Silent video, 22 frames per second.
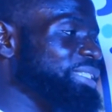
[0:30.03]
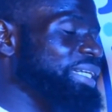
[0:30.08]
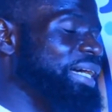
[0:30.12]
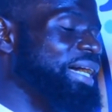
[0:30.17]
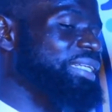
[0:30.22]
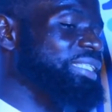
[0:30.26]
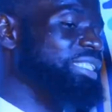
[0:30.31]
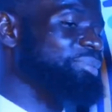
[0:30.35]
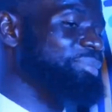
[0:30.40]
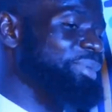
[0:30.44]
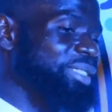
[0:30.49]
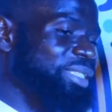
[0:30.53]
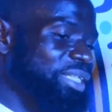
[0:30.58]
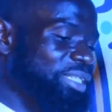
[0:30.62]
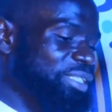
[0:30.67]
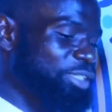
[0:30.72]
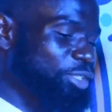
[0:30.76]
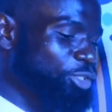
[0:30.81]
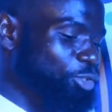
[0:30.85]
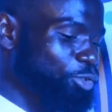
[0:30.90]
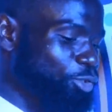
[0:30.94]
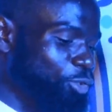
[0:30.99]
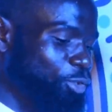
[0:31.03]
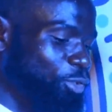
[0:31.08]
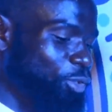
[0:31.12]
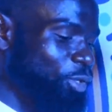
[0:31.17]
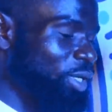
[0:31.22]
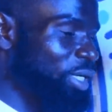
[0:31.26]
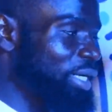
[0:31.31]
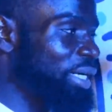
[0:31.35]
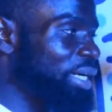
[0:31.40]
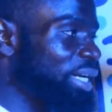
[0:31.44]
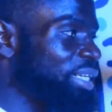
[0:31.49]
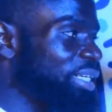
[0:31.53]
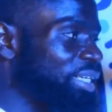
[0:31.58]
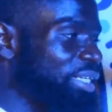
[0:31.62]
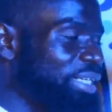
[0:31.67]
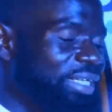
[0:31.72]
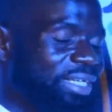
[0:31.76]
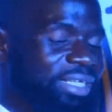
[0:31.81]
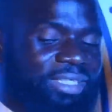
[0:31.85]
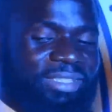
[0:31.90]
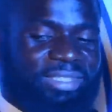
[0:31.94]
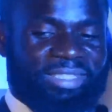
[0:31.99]
Acha matatizo. Ongea
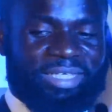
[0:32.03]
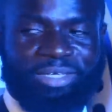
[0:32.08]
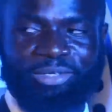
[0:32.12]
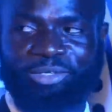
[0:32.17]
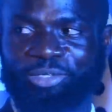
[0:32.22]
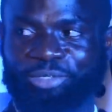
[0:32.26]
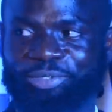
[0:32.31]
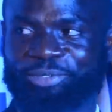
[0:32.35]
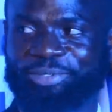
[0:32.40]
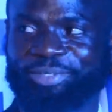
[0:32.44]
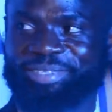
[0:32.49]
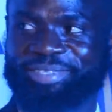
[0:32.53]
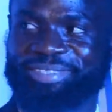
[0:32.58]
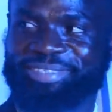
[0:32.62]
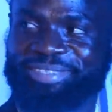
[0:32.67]
Kiingereza wewe.